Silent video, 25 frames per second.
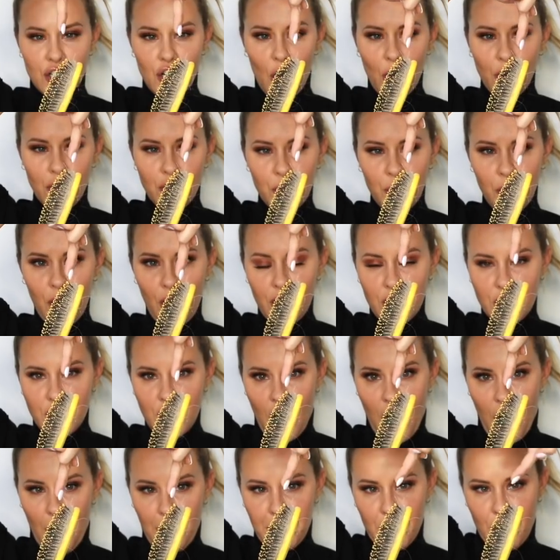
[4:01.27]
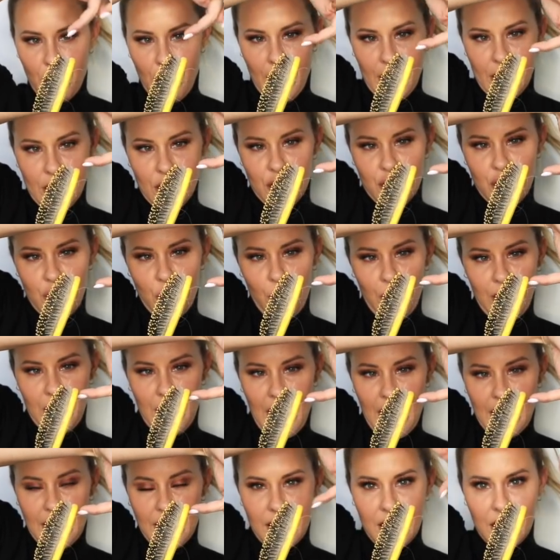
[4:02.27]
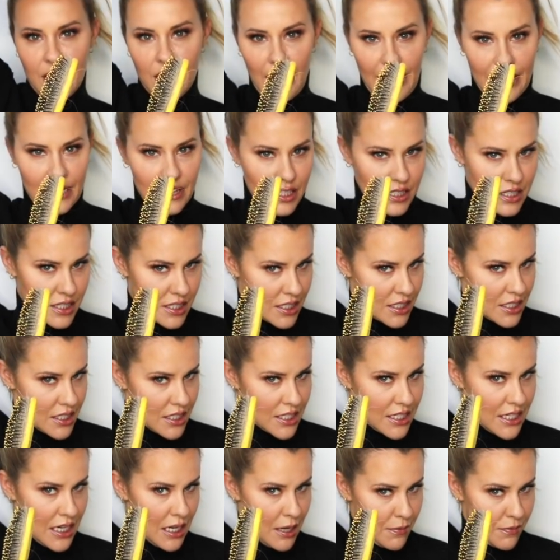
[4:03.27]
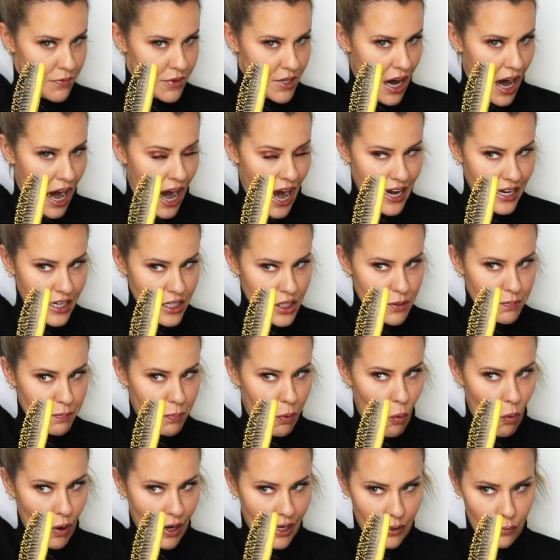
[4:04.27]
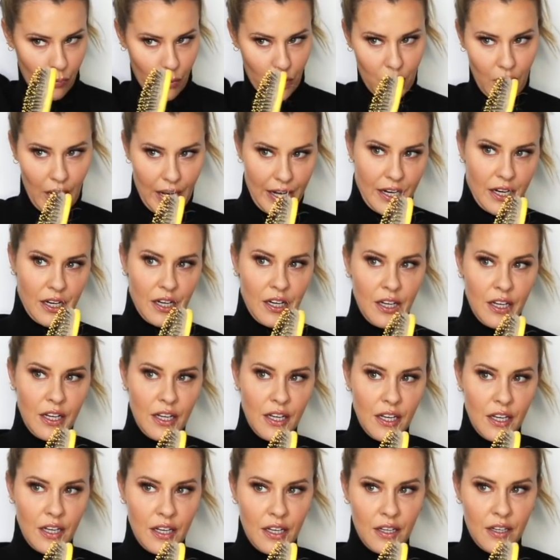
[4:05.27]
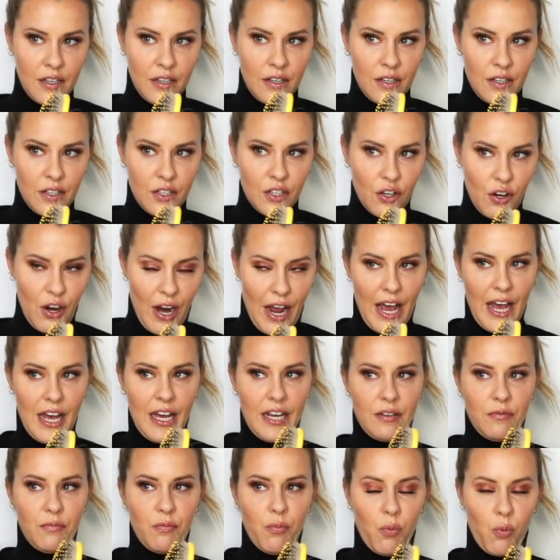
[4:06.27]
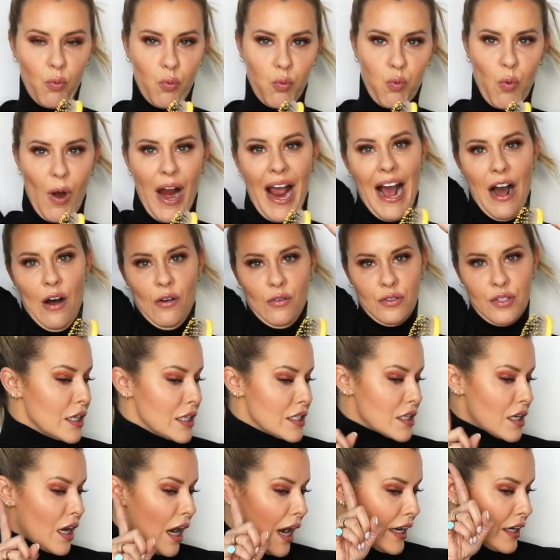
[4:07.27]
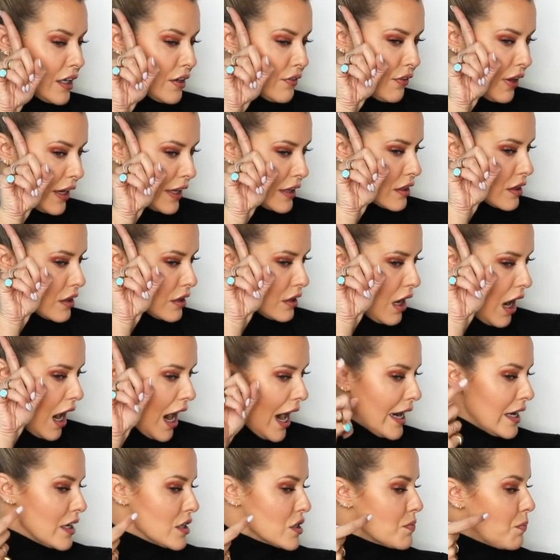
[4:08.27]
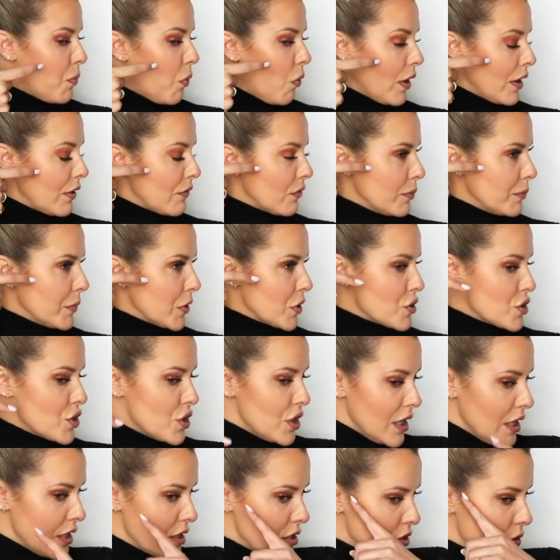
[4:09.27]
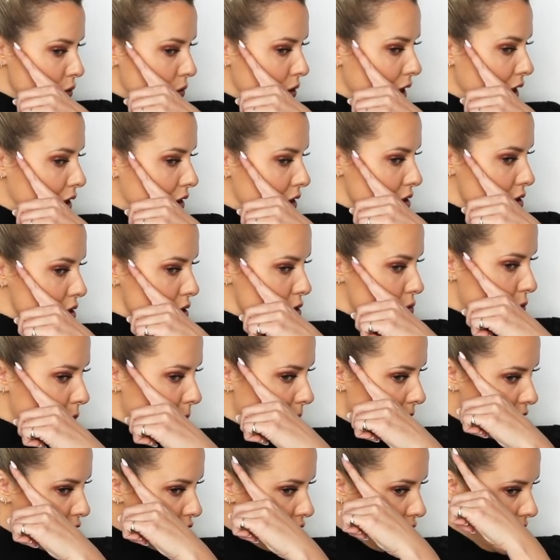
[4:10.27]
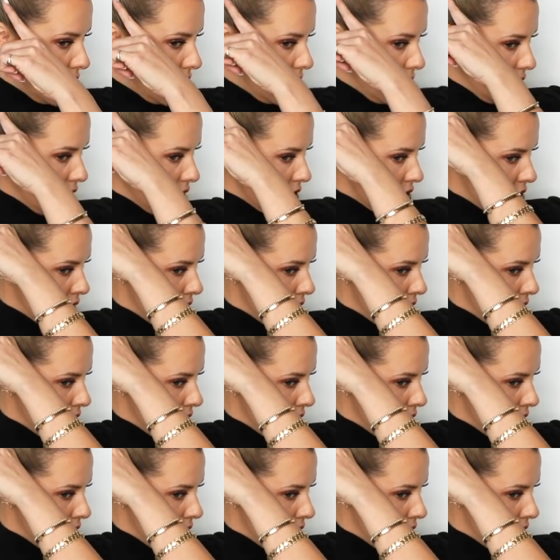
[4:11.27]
Don't do it on the top of your head. Do it at the tip, the highest point where like your head round. It's kind of like the highest point from your cheek. So think this is where my cheek is